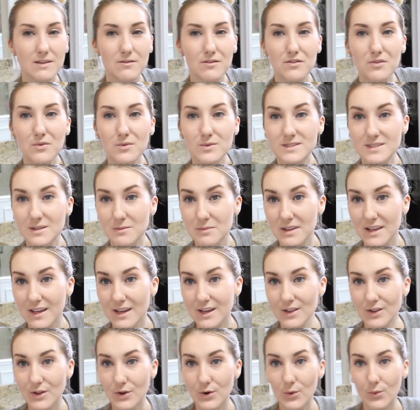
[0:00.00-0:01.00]
even if it was gonna be
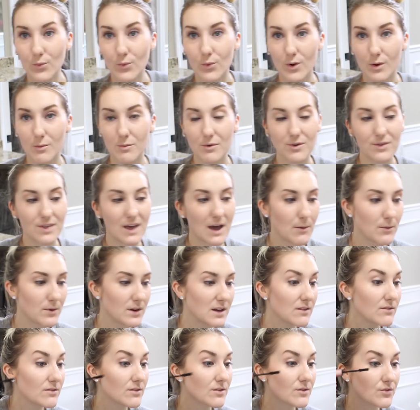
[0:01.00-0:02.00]
like a little warmer, that
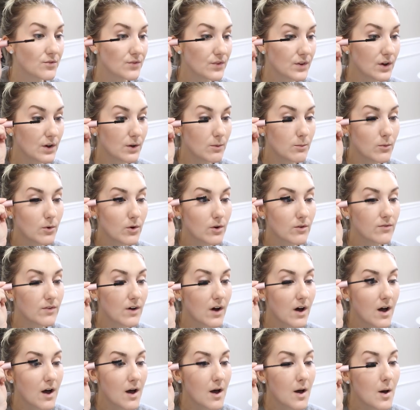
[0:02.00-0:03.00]
would even feel more
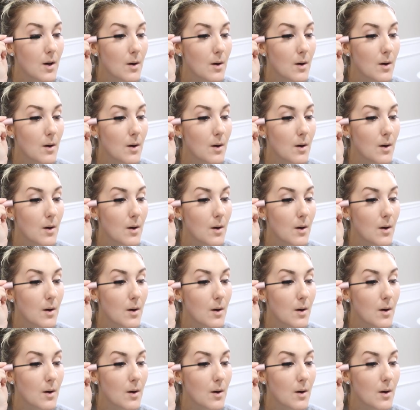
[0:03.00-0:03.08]
fall.